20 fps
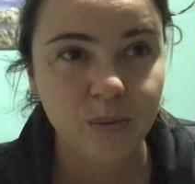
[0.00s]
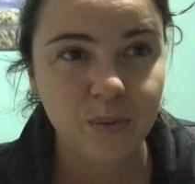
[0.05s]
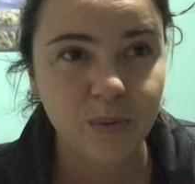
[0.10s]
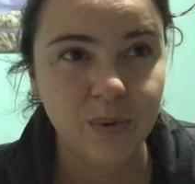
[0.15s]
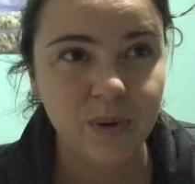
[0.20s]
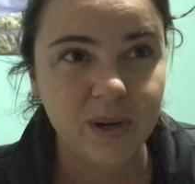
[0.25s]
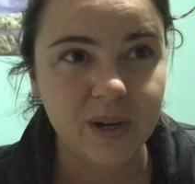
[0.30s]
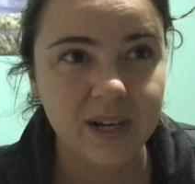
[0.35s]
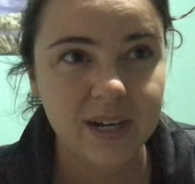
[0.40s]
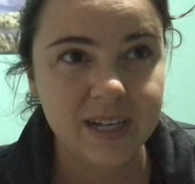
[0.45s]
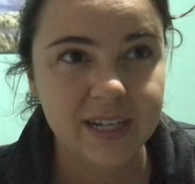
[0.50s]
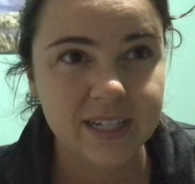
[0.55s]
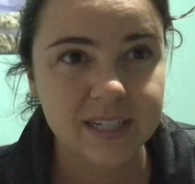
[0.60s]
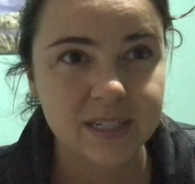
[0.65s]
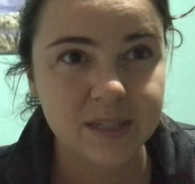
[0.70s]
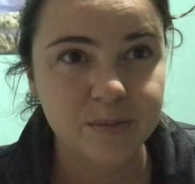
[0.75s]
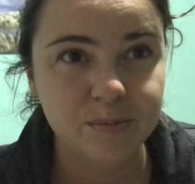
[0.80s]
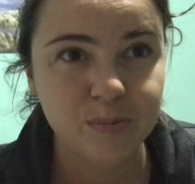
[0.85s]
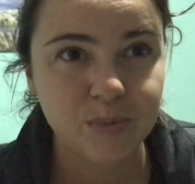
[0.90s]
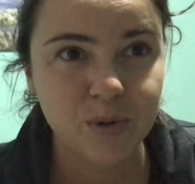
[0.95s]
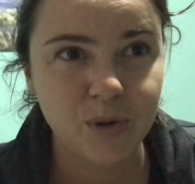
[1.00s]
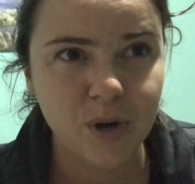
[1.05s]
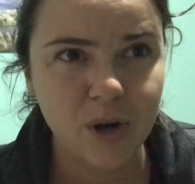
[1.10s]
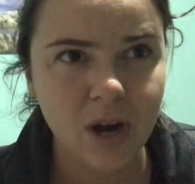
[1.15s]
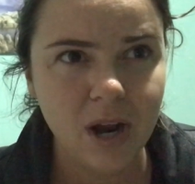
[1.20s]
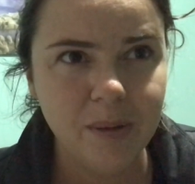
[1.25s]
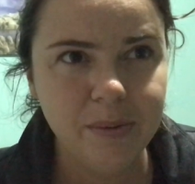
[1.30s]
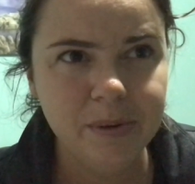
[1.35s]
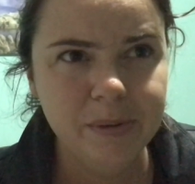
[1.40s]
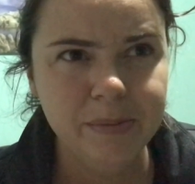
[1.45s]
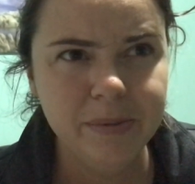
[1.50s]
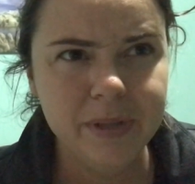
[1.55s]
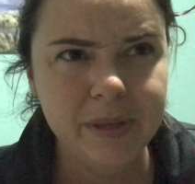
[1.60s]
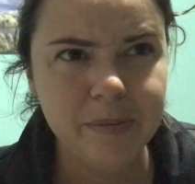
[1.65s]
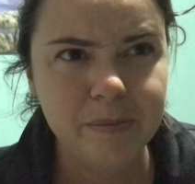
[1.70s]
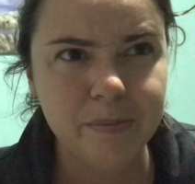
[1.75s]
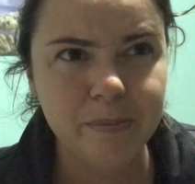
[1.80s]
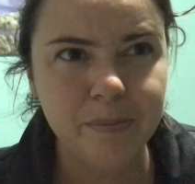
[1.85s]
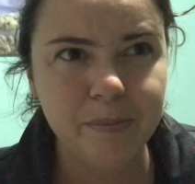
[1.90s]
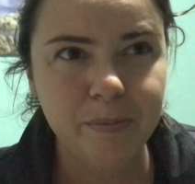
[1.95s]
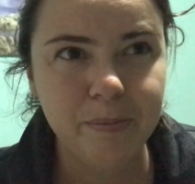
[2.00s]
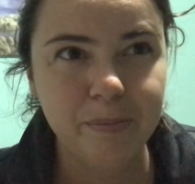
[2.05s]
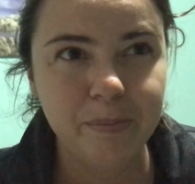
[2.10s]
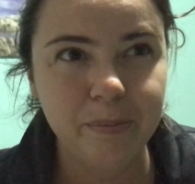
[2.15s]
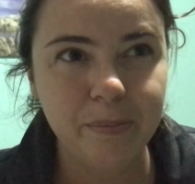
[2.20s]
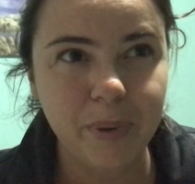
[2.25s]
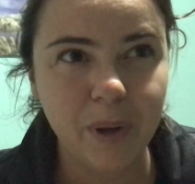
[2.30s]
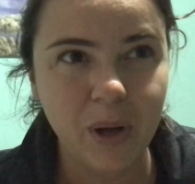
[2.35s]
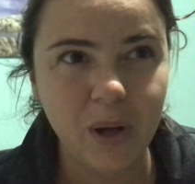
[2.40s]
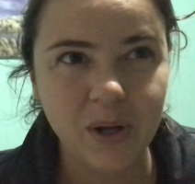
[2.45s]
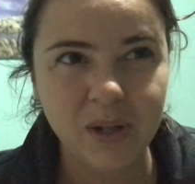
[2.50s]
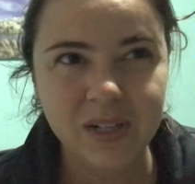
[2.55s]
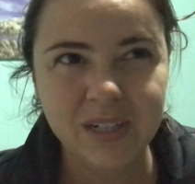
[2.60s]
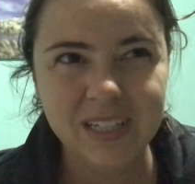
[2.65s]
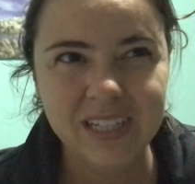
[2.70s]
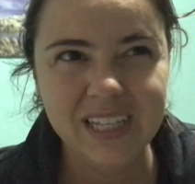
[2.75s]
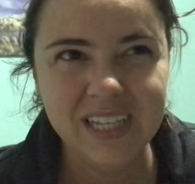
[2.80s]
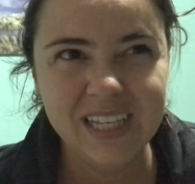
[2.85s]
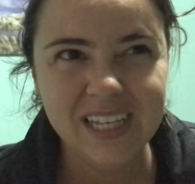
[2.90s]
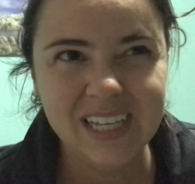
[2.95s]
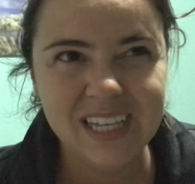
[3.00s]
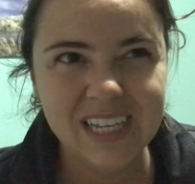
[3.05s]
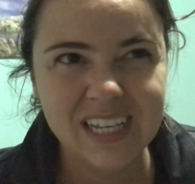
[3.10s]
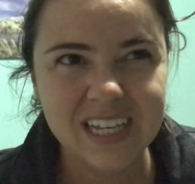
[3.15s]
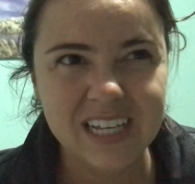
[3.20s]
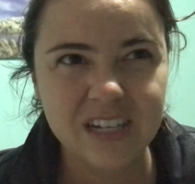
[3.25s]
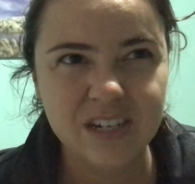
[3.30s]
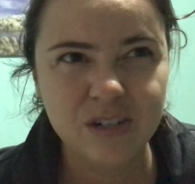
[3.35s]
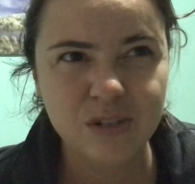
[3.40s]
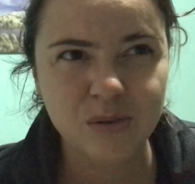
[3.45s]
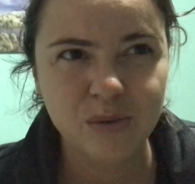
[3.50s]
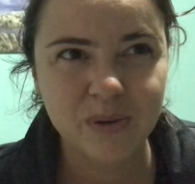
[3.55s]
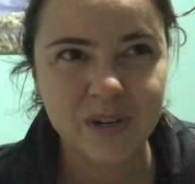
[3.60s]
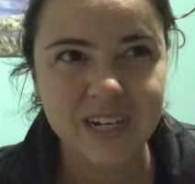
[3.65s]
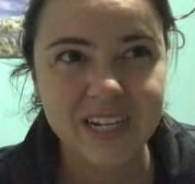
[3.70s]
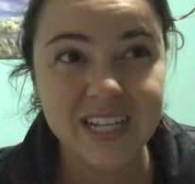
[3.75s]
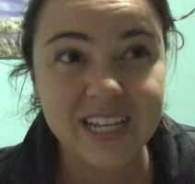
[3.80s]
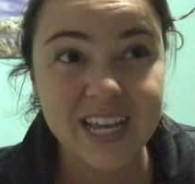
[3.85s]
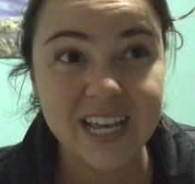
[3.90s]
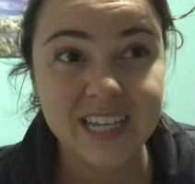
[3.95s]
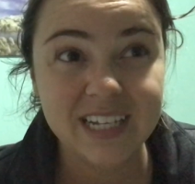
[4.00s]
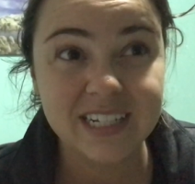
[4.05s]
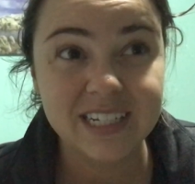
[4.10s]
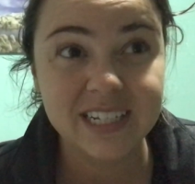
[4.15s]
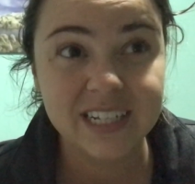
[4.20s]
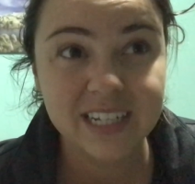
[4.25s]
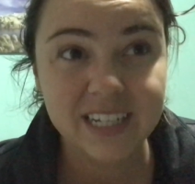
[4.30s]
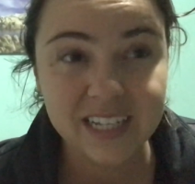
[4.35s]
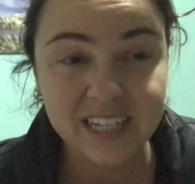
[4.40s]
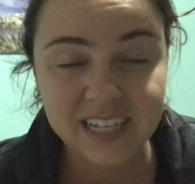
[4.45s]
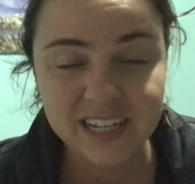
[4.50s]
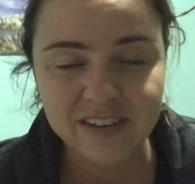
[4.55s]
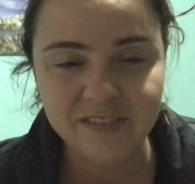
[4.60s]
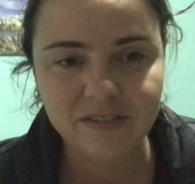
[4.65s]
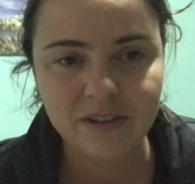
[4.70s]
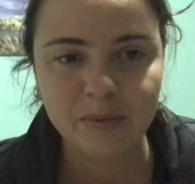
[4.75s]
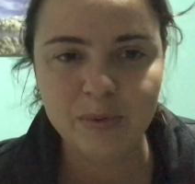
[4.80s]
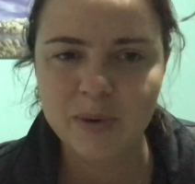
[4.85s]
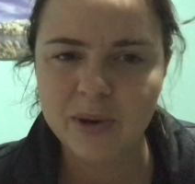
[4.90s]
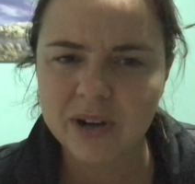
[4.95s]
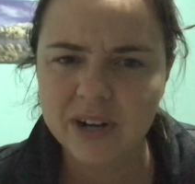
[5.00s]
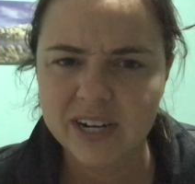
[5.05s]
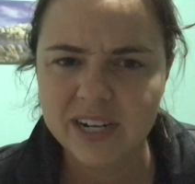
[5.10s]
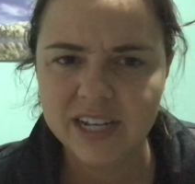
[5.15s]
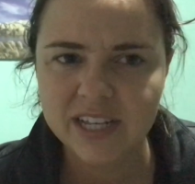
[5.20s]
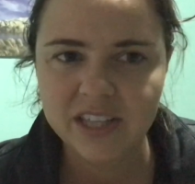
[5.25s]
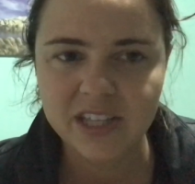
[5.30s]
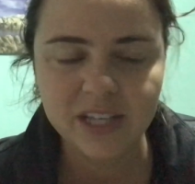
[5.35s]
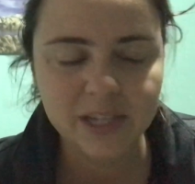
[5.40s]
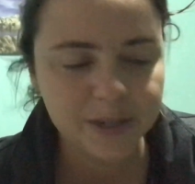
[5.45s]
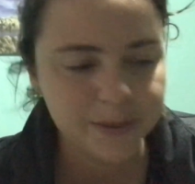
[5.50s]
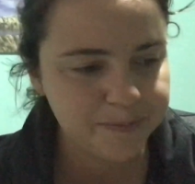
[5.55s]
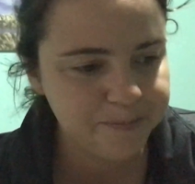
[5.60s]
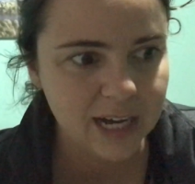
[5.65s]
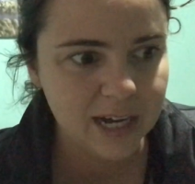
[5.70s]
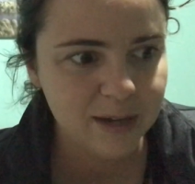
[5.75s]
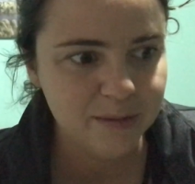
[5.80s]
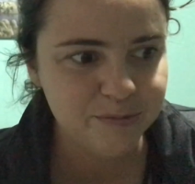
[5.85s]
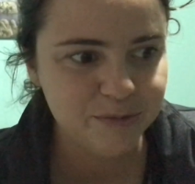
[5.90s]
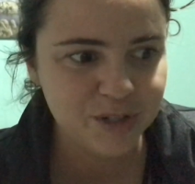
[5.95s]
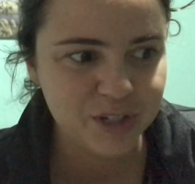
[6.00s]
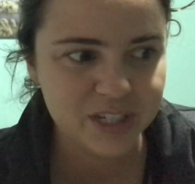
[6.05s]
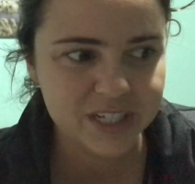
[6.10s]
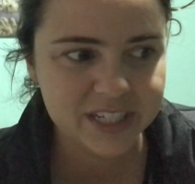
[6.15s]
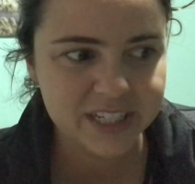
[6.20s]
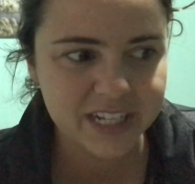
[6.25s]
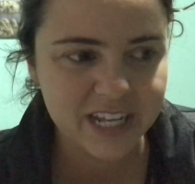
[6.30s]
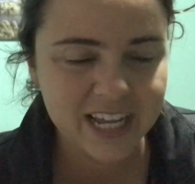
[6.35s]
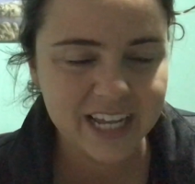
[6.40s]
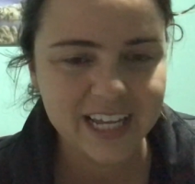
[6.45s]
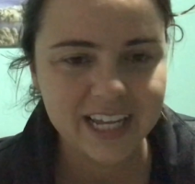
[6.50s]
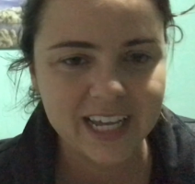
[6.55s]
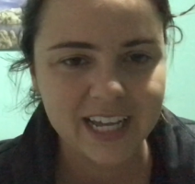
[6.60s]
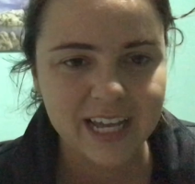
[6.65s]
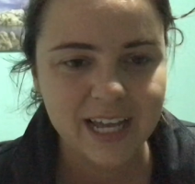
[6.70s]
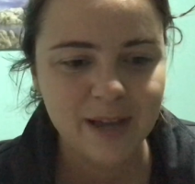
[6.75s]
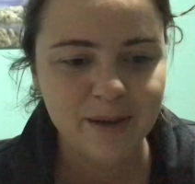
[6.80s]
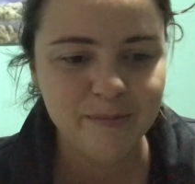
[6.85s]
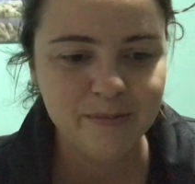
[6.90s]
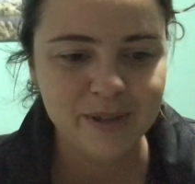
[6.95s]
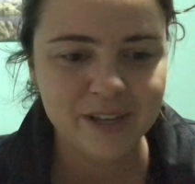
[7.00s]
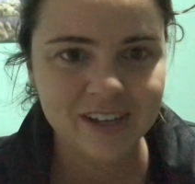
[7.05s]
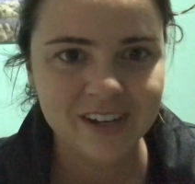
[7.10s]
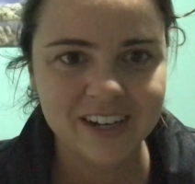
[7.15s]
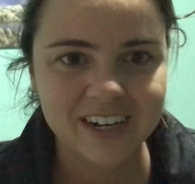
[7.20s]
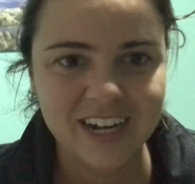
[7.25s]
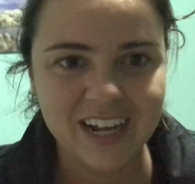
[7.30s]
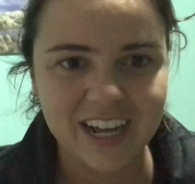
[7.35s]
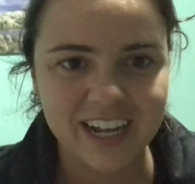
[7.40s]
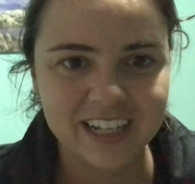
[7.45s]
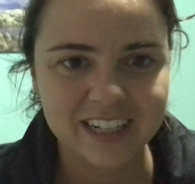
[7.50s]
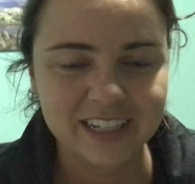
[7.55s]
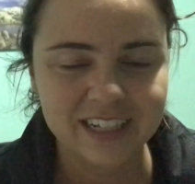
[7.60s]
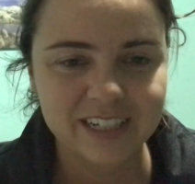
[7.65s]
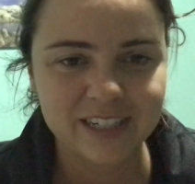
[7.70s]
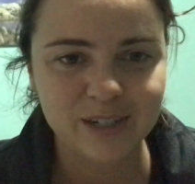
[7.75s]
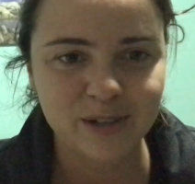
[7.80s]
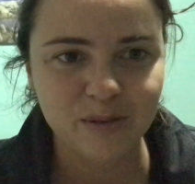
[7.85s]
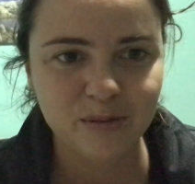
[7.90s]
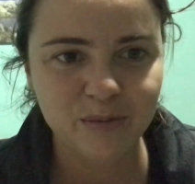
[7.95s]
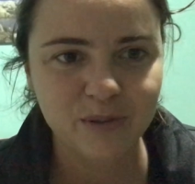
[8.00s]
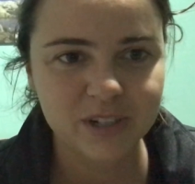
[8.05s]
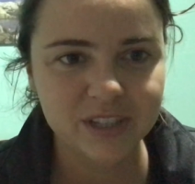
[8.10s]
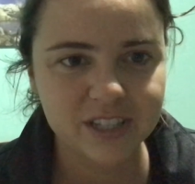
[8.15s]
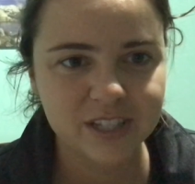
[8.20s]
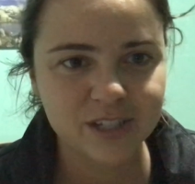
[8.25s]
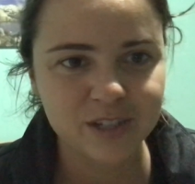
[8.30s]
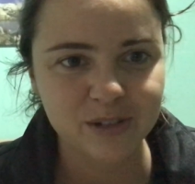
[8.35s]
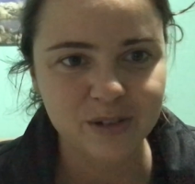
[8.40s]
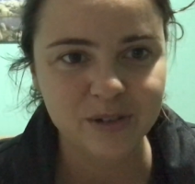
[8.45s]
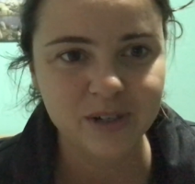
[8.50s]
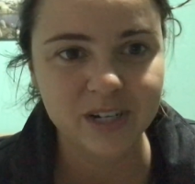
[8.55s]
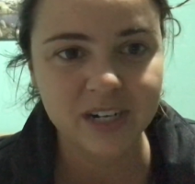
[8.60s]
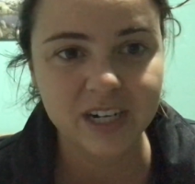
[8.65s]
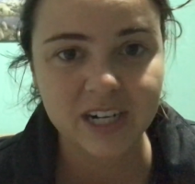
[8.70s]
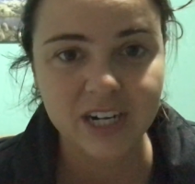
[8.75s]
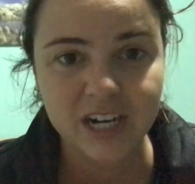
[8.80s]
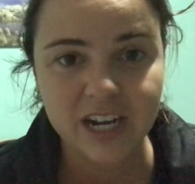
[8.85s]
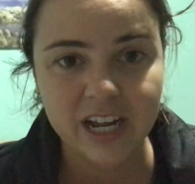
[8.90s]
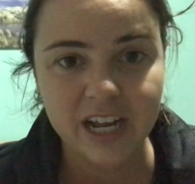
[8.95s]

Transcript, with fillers: was probably Bali in twenty eighteen, February I think. Um, just like being on an island with a scooter.